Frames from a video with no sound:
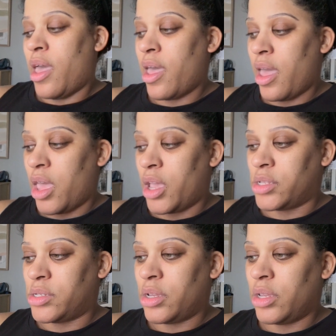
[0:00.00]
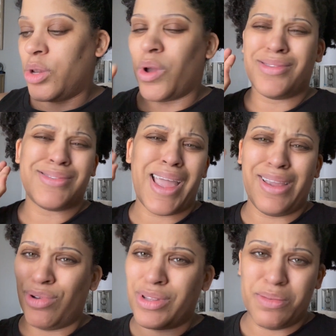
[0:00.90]
And, I sank
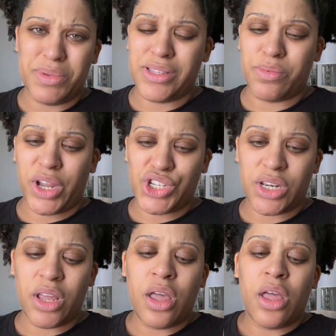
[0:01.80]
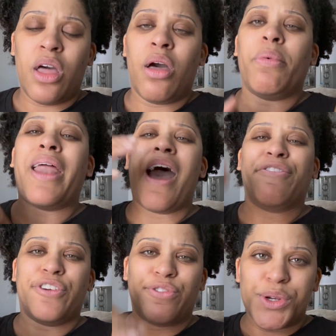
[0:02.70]
real deep into depression. But
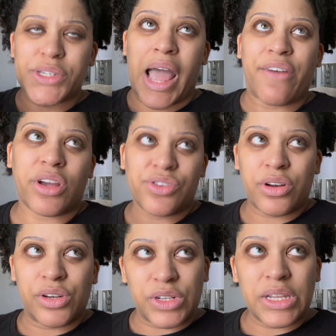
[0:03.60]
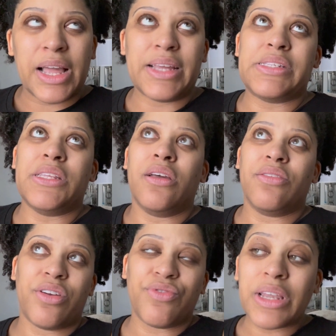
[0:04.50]
after a few years after, I started
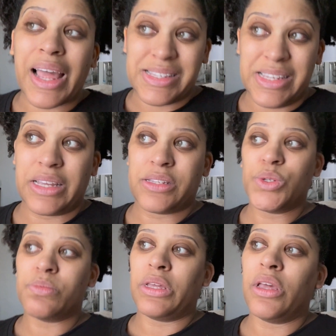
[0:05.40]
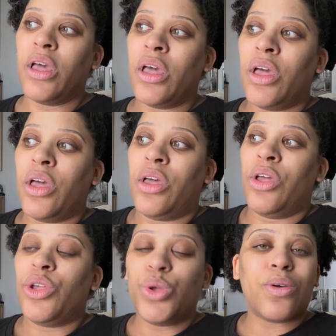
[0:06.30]
realizing,
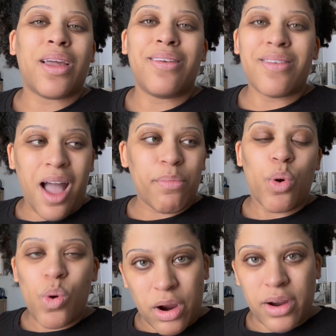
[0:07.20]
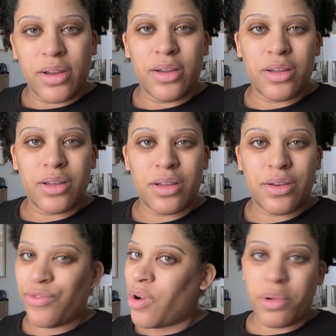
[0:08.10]
you cannot pour
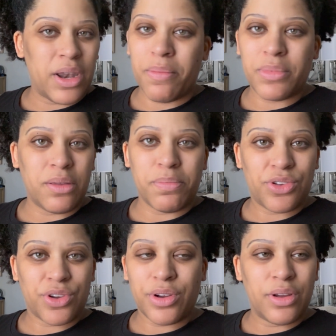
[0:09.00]
from an empty pitcher.